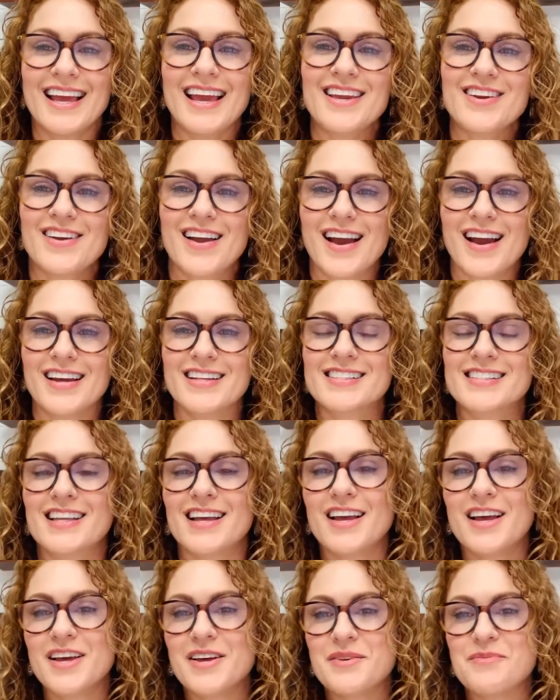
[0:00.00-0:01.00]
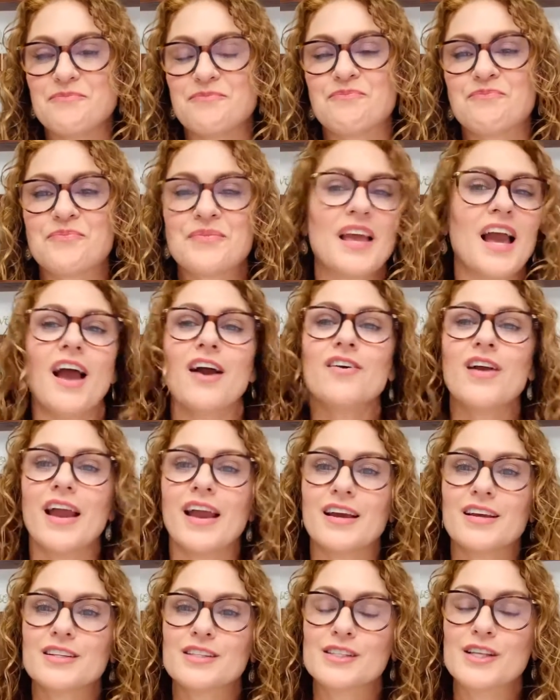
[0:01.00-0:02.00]
Hey guys,
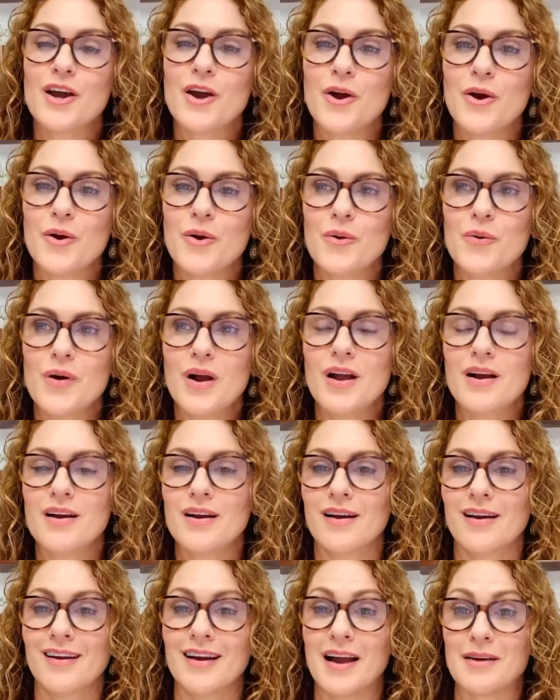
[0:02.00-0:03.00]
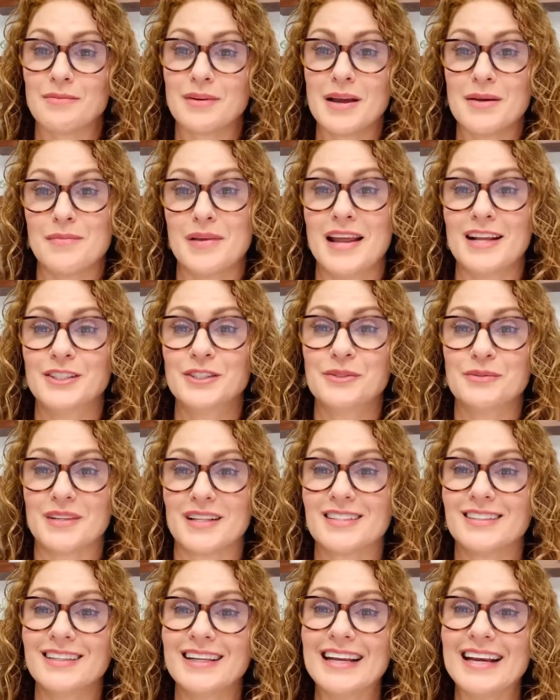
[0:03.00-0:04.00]
okay, so coming at you
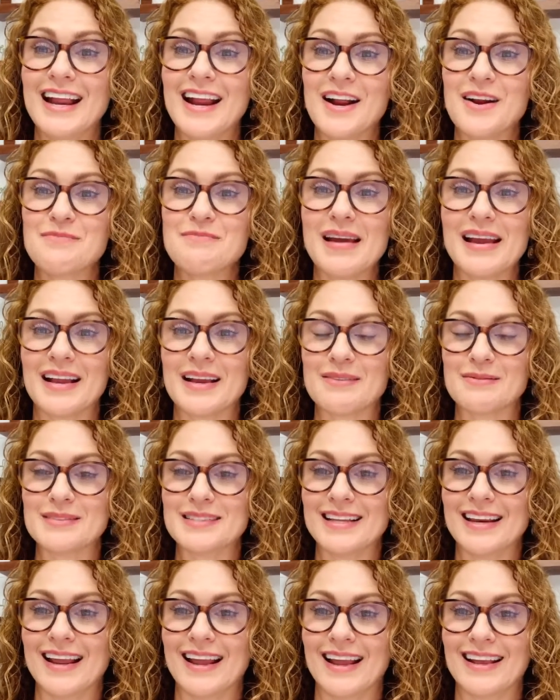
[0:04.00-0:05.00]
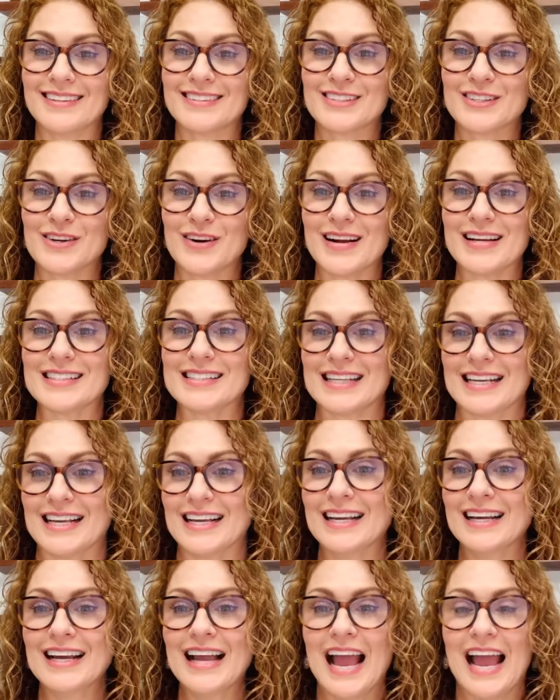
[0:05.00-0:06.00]
with clean hair and makeup today. It's
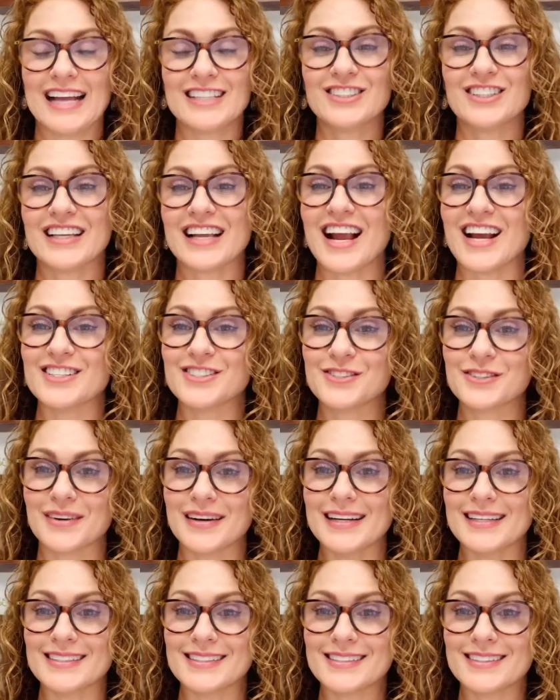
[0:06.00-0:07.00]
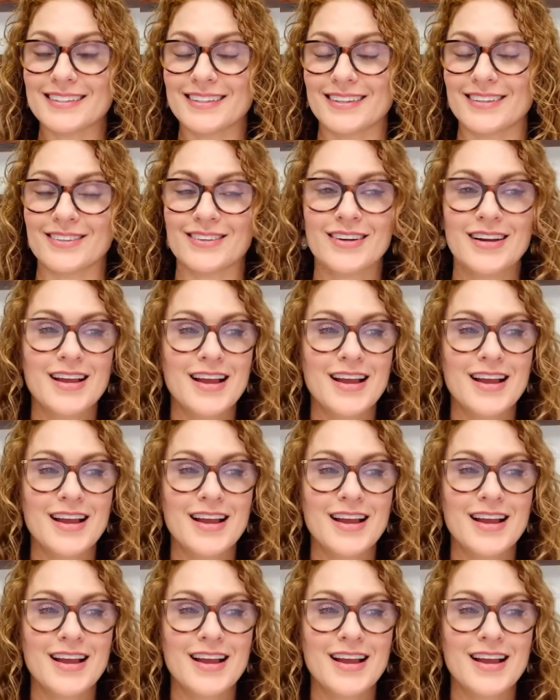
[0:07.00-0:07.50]
crazy. Actually got dressed too.